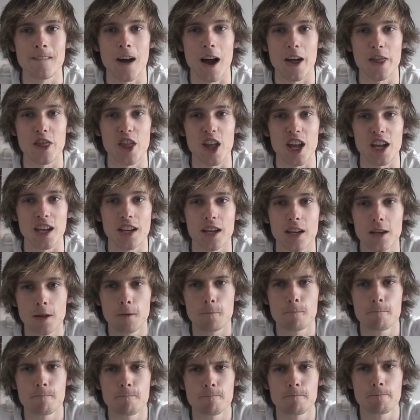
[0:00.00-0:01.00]
I think.
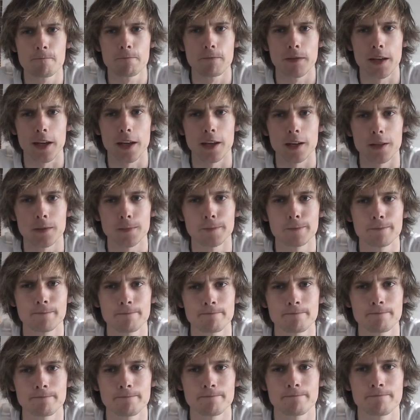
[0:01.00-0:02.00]
Here.
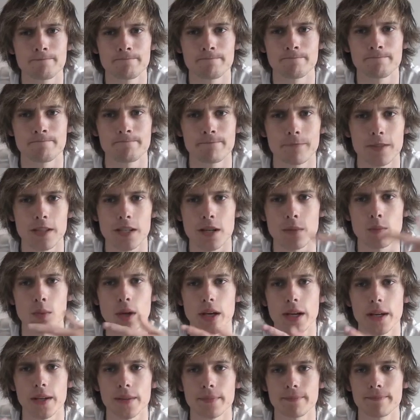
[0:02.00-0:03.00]

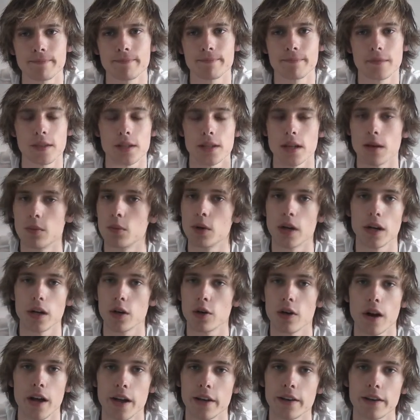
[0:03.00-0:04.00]
Somewhere
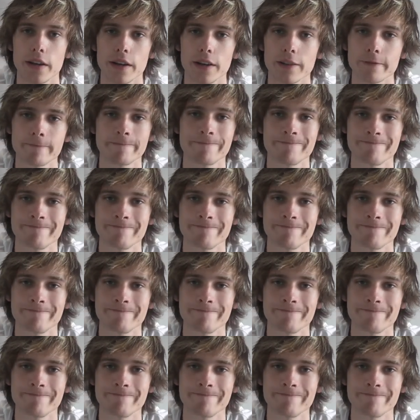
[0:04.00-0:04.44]
around here.